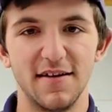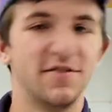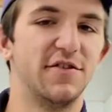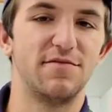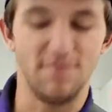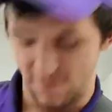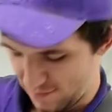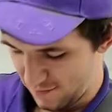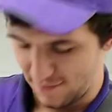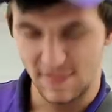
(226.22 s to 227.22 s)
just
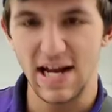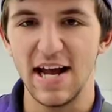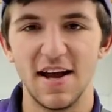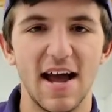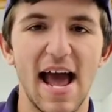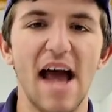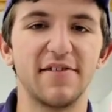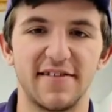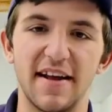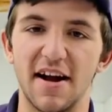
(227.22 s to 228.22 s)
have
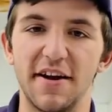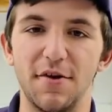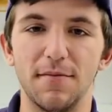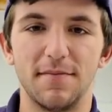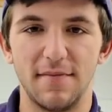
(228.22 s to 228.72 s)
a sling on you.